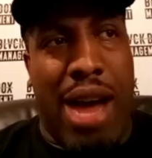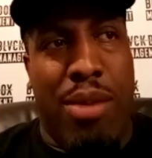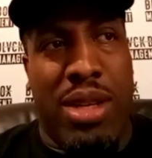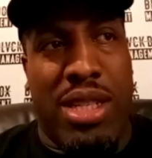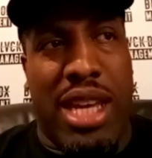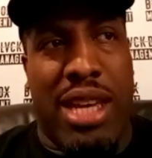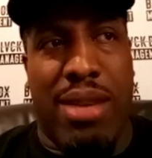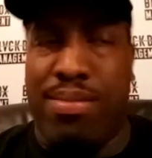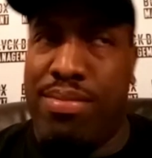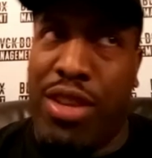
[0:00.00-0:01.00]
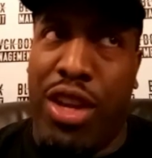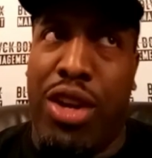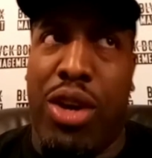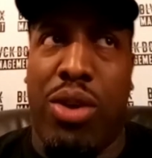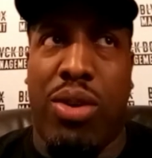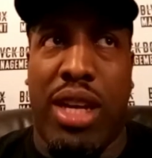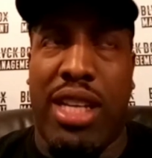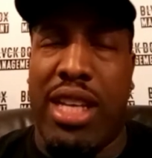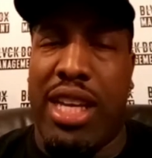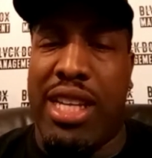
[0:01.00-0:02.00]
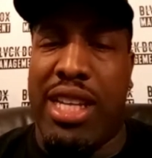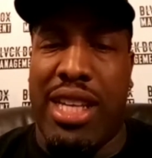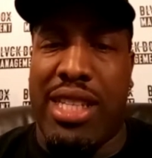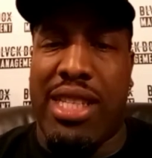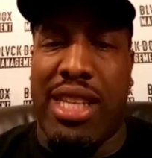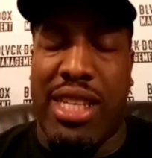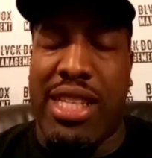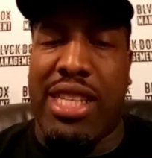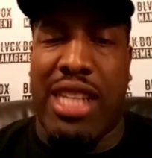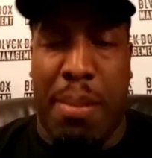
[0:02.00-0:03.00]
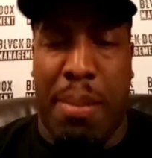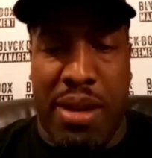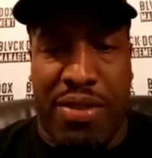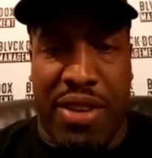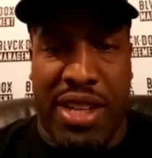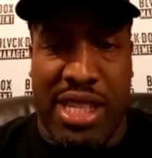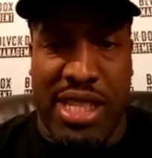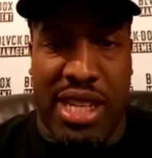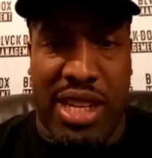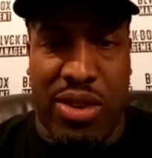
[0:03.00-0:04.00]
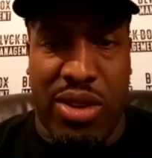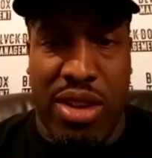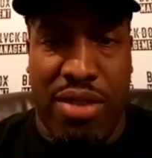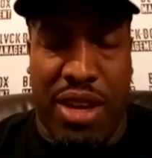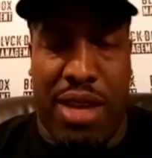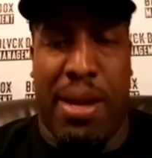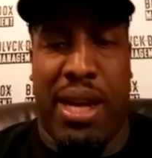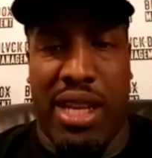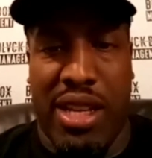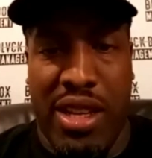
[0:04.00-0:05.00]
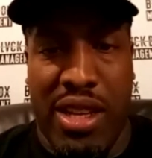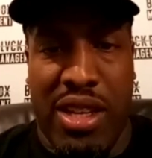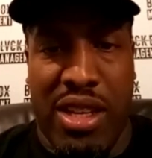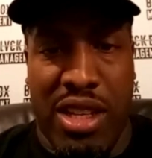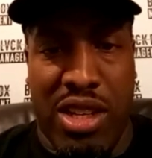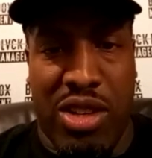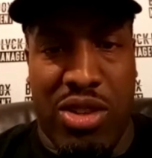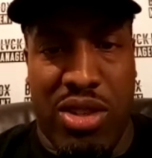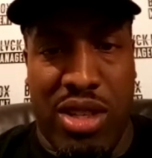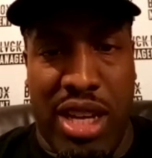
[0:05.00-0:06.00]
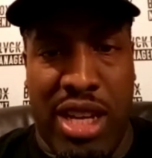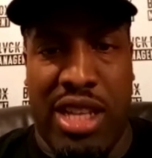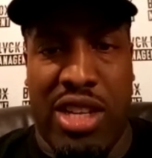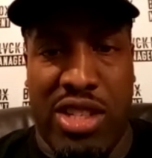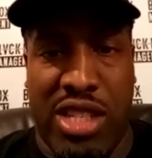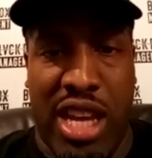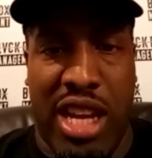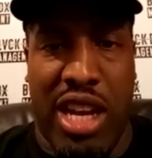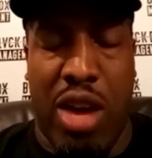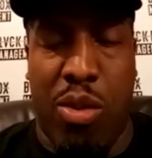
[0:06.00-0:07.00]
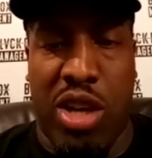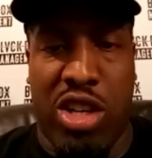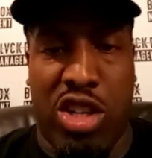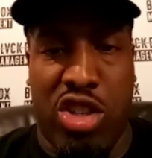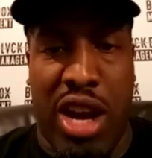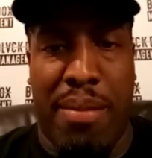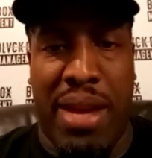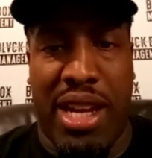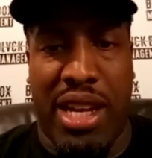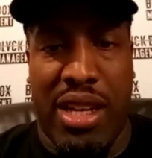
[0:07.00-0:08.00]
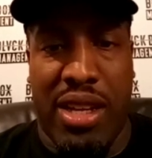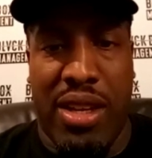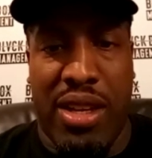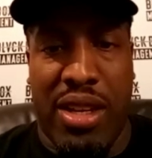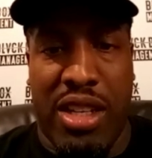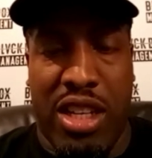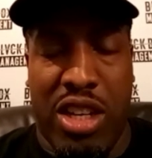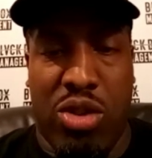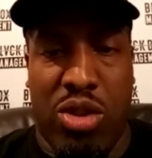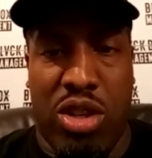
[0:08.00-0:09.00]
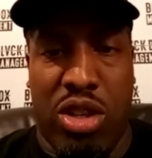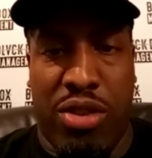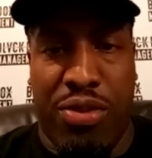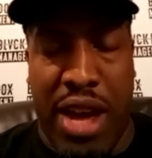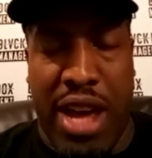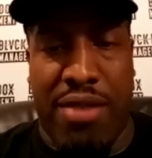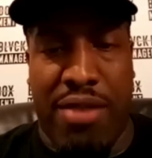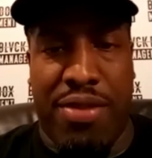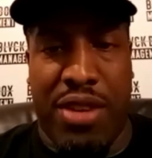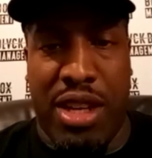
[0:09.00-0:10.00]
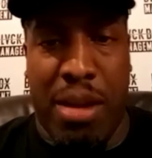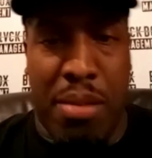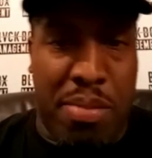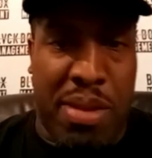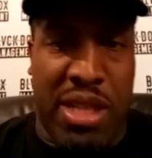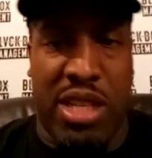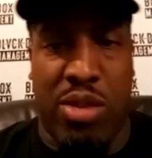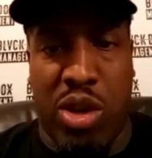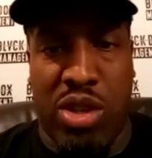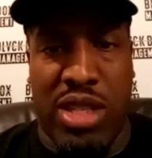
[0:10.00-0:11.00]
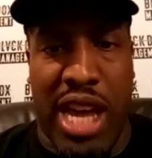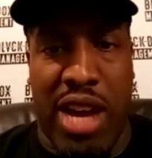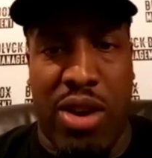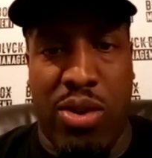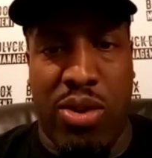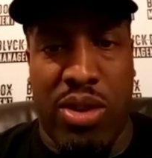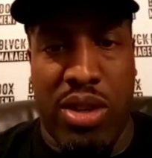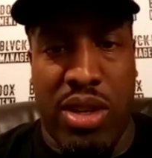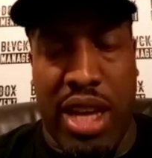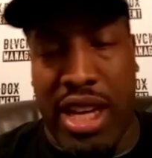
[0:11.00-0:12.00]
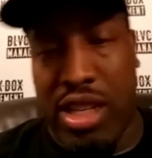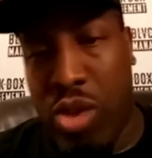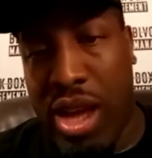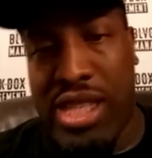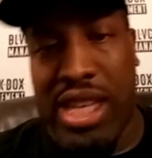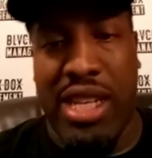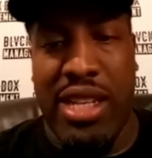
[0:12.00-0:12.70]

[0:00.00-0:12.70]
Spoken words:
would say, it's a slap in the face, isn't it? Think about it. Eddie Hearn saying, "Oh, we're going to try and make, the fight for the WBC world title XYZ,"